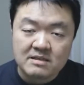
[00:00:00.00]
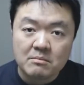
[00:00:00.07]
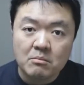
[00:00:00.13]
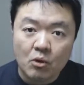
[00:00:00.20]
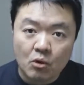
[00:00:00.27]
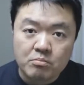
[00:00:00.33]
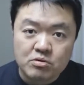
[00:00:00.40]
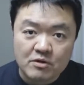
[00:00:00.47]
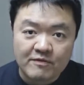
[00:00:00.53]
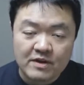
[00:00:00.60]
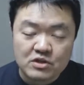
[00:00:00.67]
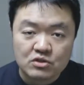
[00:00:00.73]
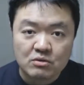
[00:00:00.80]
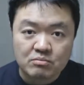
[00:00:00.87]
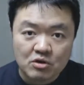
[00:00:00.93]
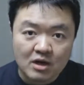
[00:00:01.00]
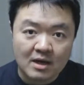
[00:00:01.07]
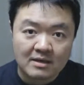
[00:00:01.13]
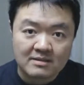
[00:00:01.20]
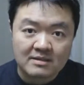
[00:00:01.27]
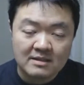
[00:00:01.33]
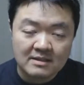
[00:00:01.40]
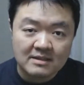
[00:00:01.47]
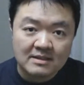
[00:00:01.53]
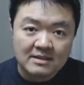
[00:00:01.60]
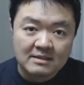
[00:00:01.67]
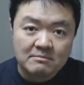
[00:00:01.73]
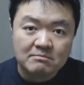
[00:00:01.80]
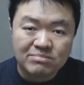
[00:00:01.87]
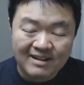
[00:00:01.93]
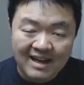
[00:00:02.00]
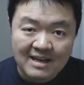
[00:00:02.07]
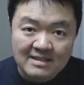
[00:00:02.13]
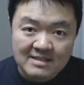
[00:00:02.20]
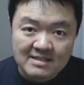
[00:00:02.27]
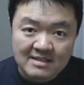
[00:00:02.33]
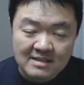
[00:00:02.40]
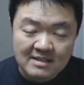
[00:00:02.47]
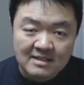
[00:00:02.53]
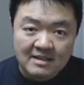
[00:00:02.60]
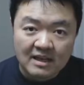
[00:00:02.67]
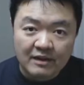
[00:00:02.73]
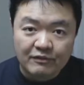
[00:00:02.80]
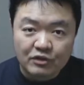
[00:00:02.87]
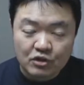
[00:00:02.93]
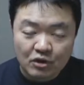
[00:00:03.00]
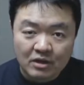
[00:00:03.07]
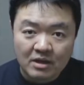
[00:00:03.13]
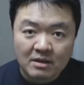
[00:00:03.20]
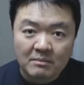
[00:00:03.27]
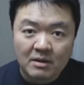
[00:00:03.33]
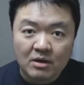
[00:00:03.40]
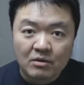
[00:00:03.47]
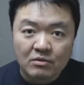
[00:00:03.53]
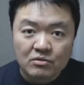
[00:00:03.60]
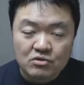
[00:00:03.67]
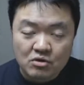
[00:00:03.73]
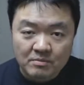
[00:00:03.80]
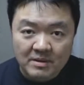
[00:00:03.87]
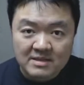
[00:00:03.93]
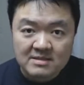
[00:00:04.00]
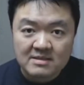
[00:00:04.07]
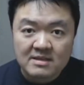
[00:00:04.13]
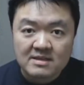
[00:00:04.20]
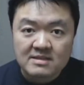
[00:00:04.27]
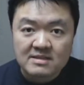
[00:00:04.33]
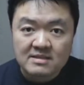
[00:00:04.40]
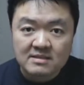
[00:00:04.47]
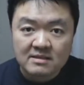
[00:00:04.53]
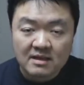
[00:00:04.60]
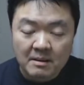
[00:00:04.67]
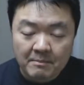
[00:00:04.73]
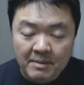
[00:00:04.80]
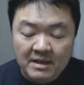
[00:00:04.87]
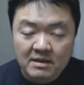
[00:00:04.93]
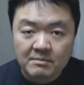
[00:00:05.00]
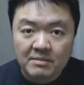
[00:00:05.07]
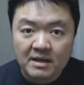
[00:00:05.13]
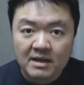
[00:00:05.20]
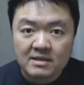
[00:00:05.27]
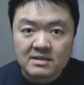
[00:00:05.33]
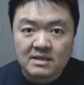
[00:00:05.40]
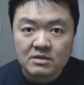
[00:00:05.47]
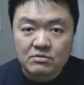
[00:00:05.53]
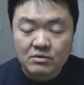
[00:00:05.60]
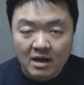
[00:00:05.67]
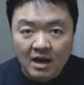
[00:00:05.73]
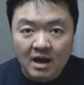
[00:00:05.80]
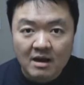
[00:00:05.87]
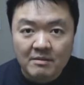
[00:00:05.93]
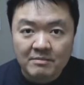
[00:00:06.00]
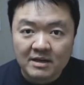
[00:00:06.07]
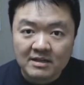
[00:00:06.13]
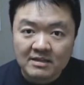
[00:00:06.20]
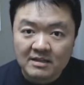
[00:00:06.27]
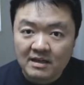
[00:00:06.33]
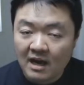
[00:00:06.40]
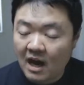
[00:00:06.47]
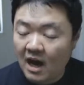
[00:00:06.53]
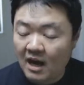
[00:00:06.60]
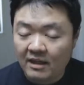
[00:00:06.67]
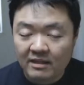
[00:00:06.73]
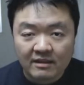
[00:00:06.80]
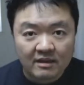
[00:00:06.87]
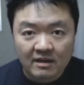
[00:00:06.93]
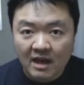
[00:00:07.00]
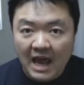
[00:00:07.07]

It's a more professional product. Plus, if you're talking about robustness, compatibility, reliability, I